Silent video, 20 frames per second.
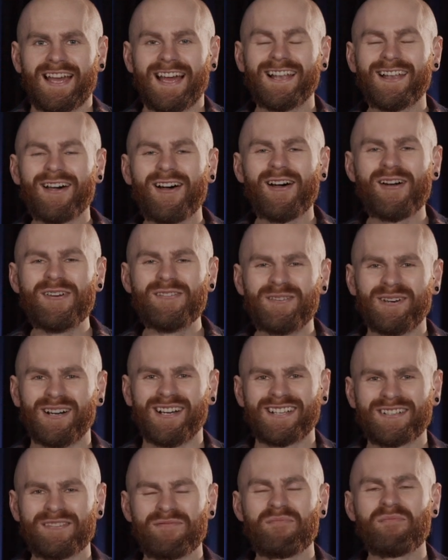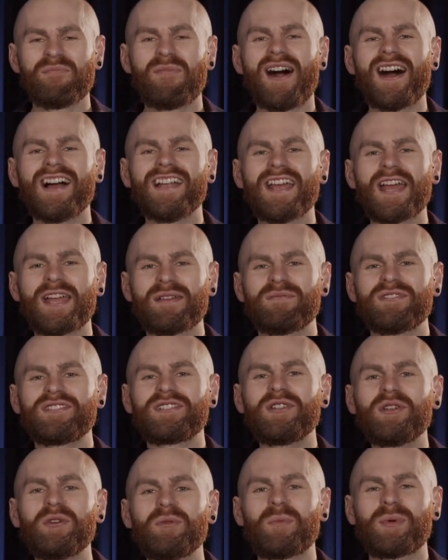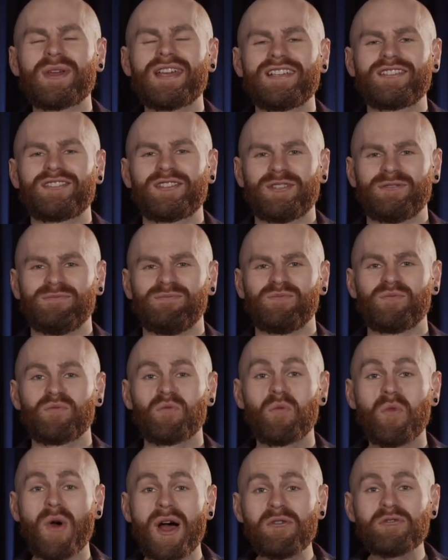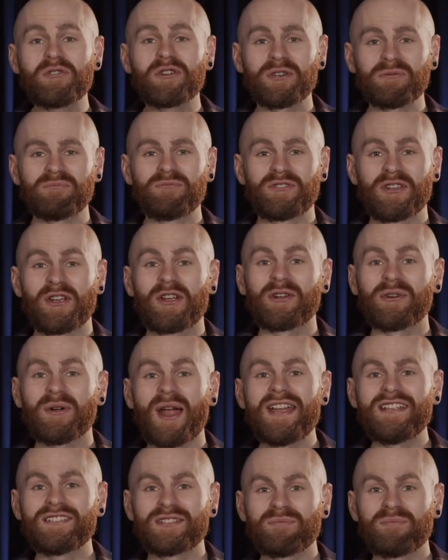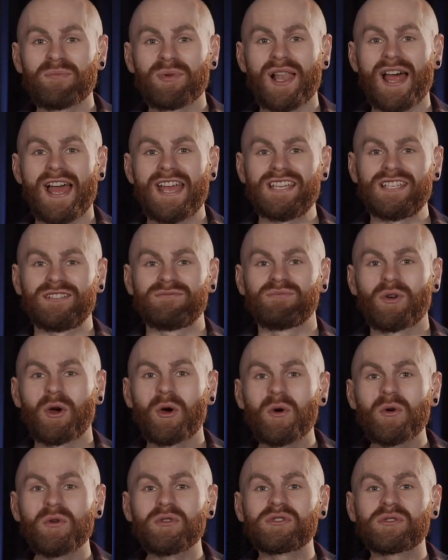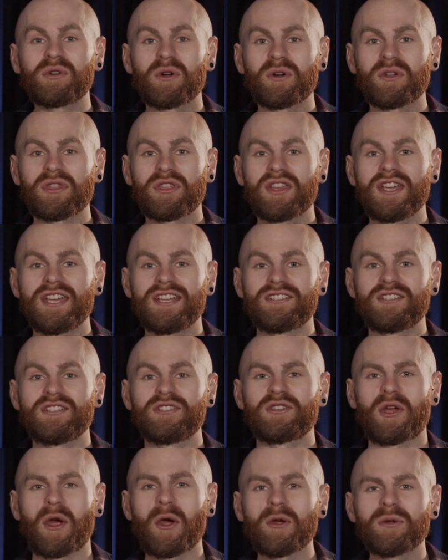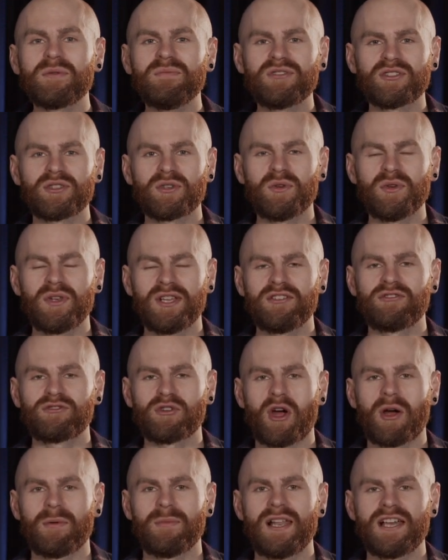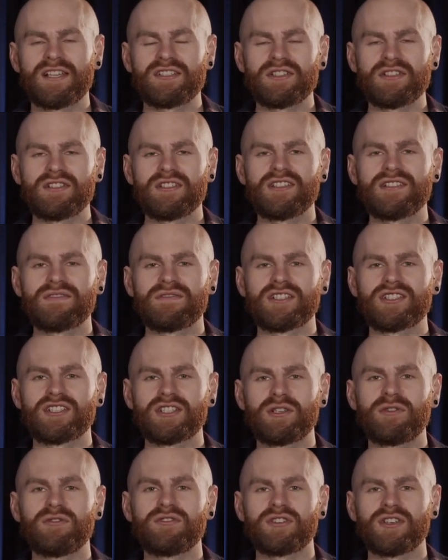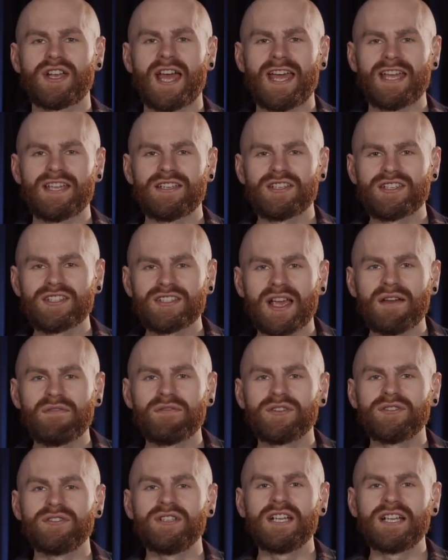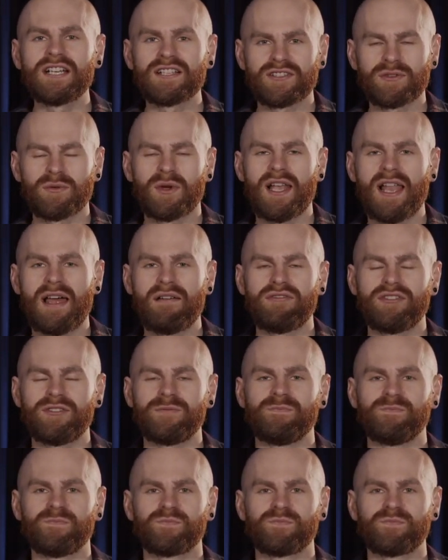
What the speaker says: Hello, my name is Luke Pearson. Welcome to Create and Play, Hull Truck Theatre's homeschooling drama lessons for children aged 7 to 11.